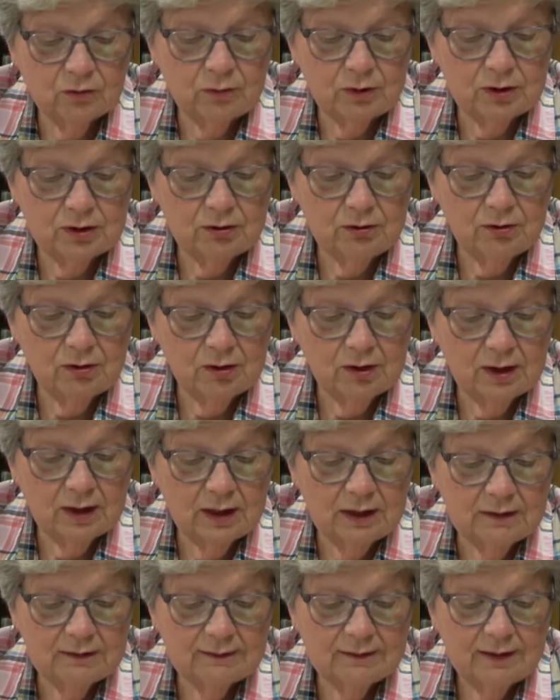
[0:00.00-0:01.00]
or we do
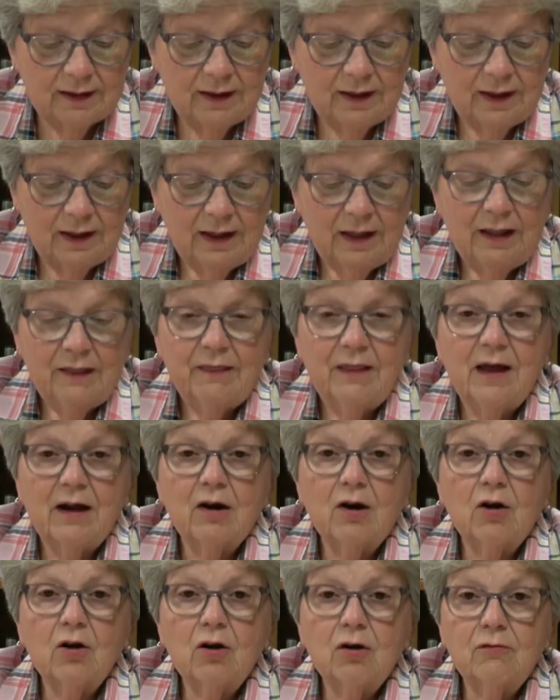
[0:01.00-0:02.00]
things that
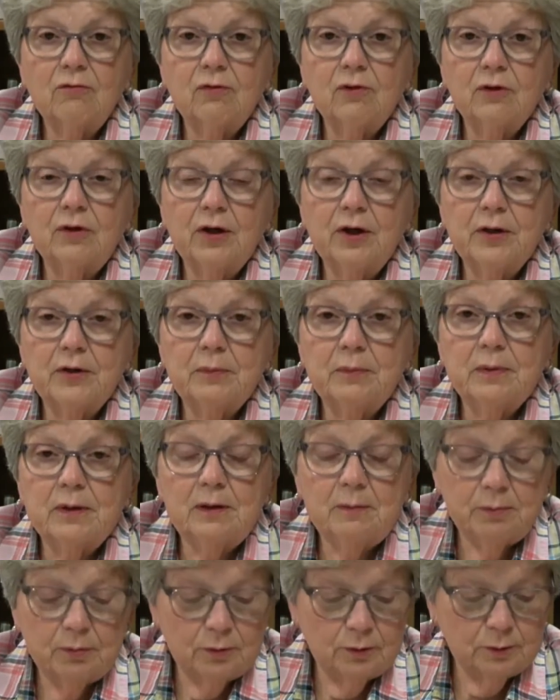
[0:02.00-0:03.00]
are hurtful to other
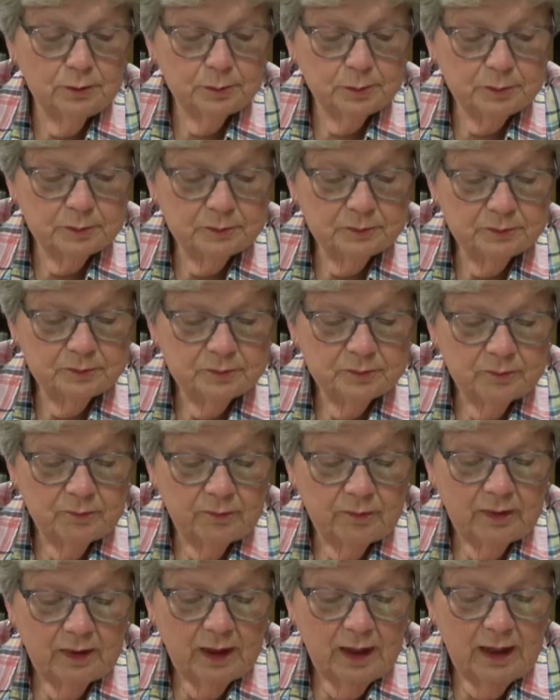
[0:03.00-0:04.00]
people.
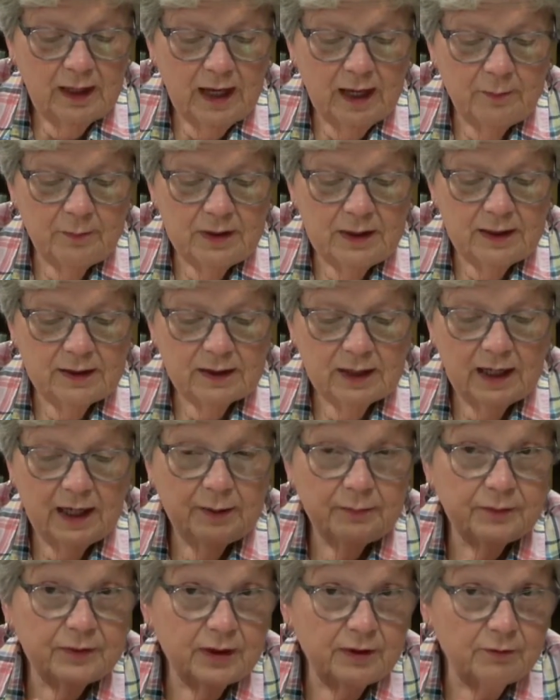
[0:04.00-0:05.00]
And how many
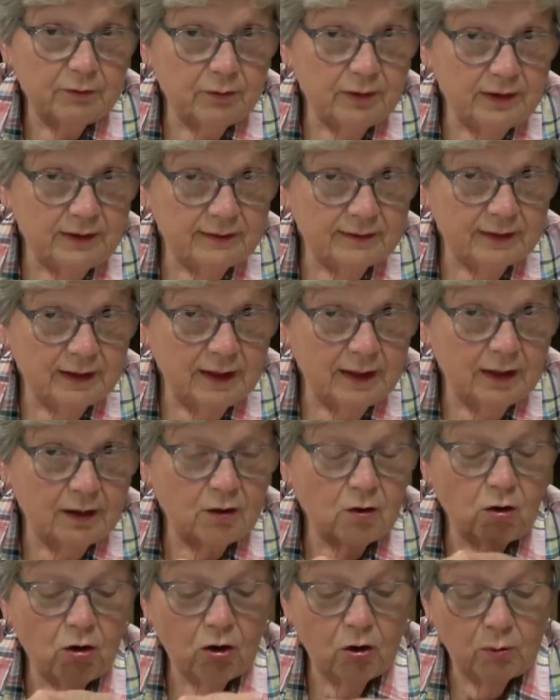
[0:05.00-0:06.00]
times have we
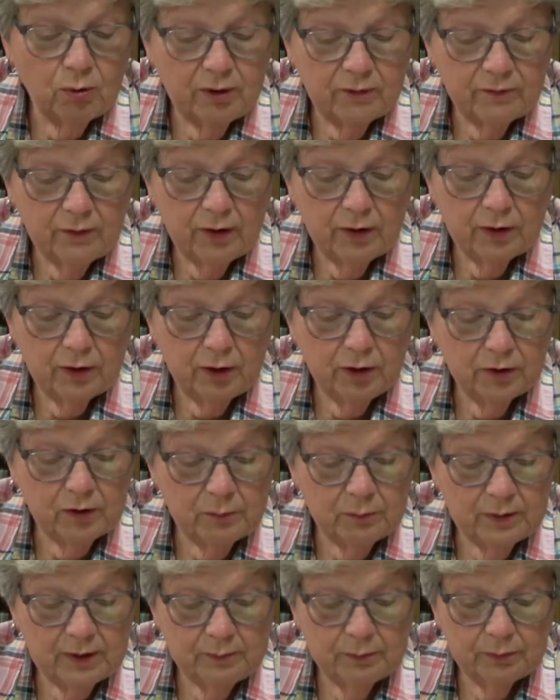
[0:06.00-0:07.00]
said, or we've heard other
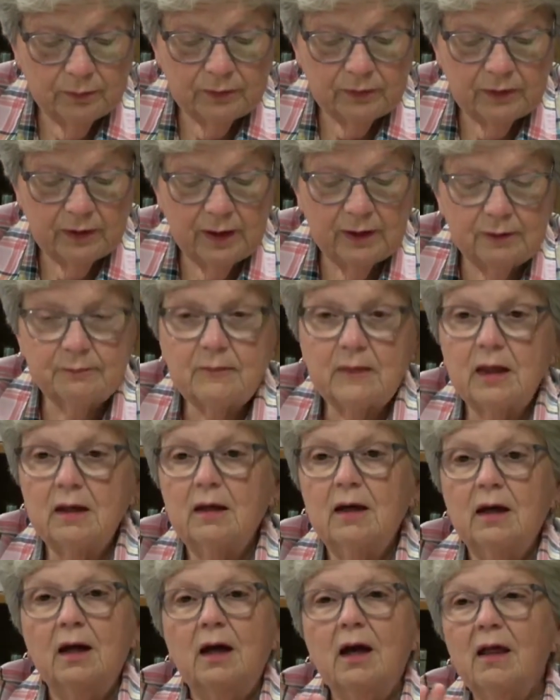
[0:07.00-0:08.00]
people say,
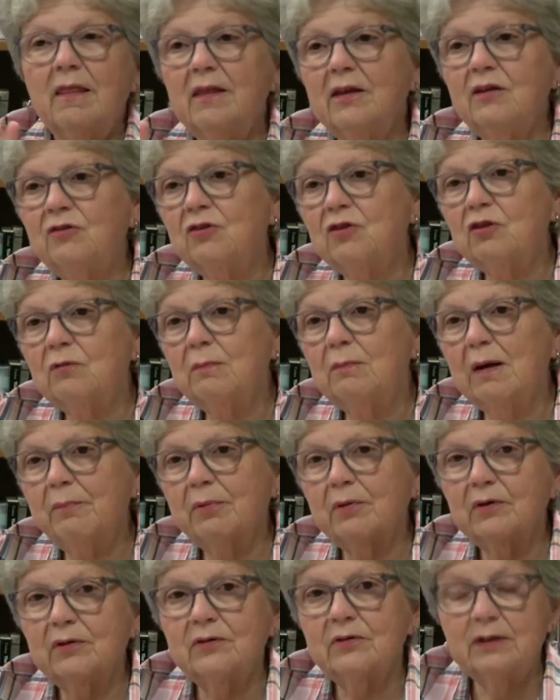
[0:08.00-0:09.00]
oh, that's just my
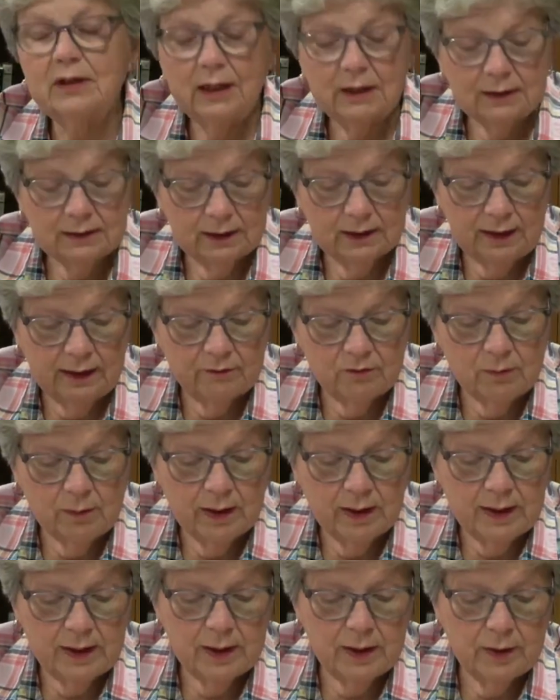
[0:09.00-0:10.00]
personality.
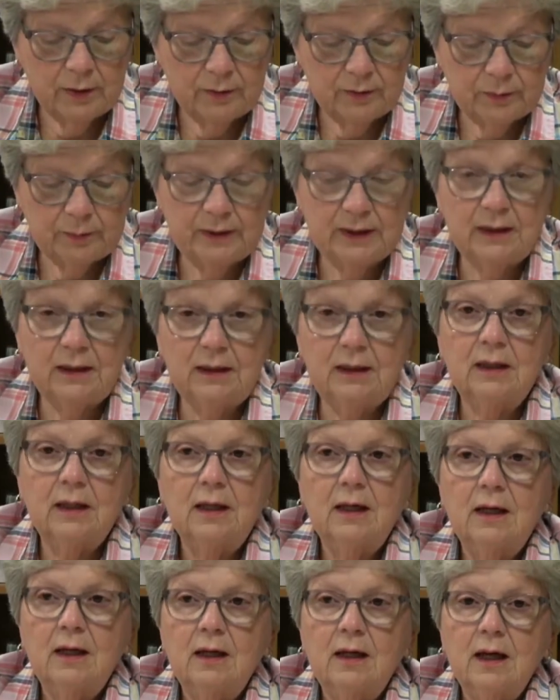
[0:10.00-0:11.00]
Everybody knows me.
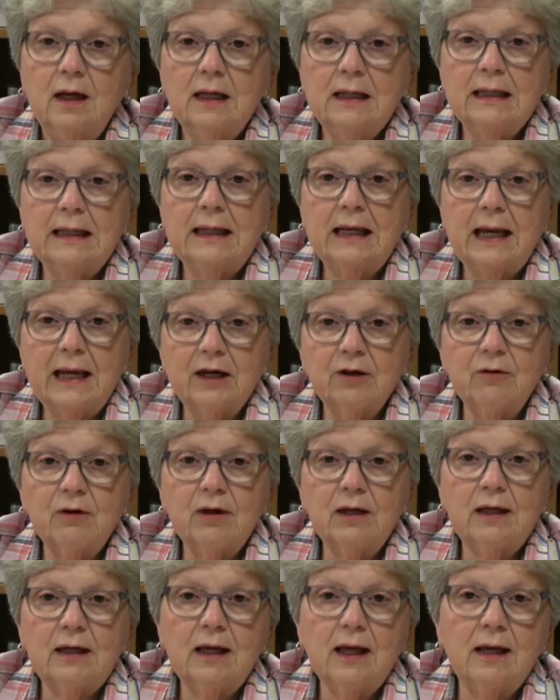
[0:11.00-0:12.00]
I get
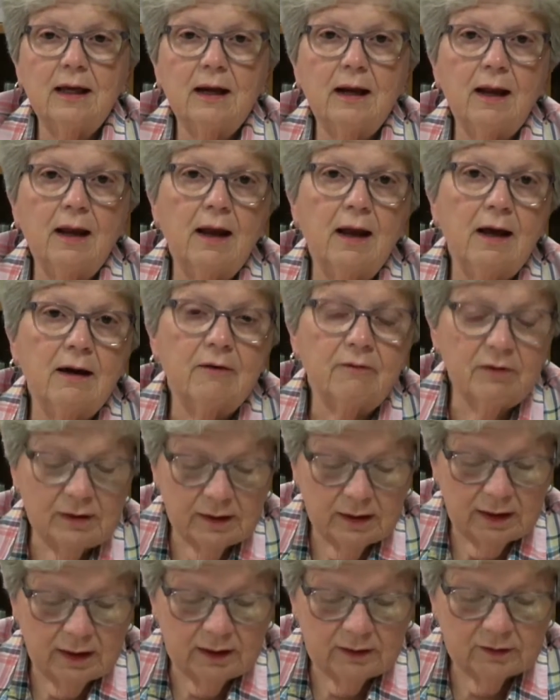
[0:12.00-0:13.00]
angry at
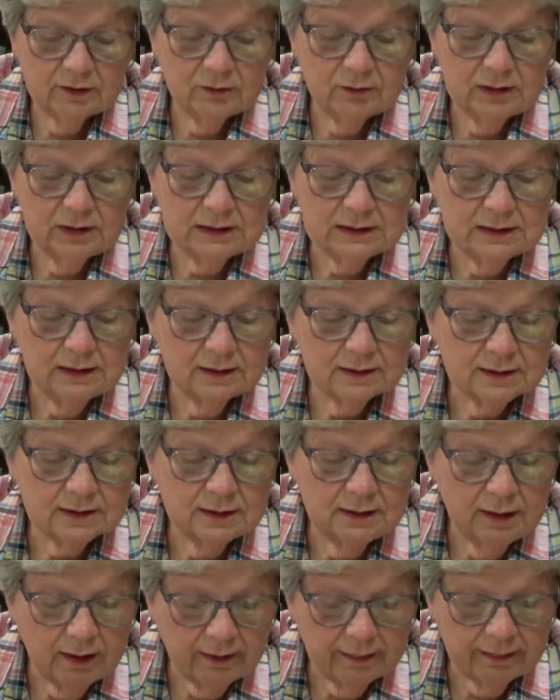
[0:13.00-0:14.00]
everything so easily. It's
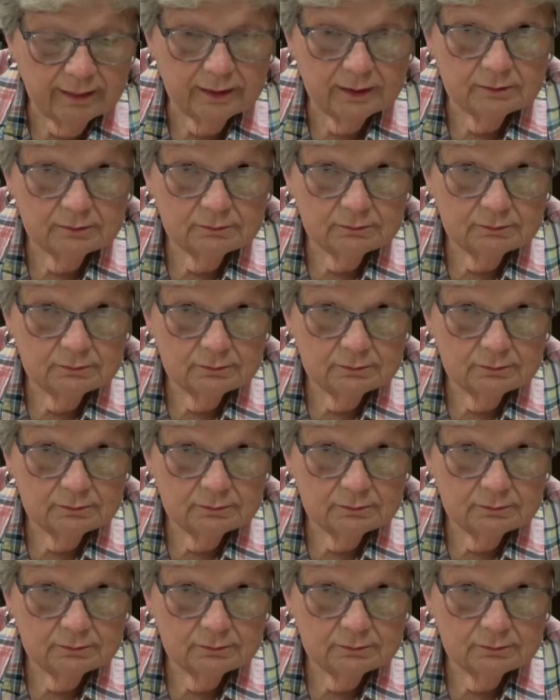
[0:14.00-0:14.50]
nothing.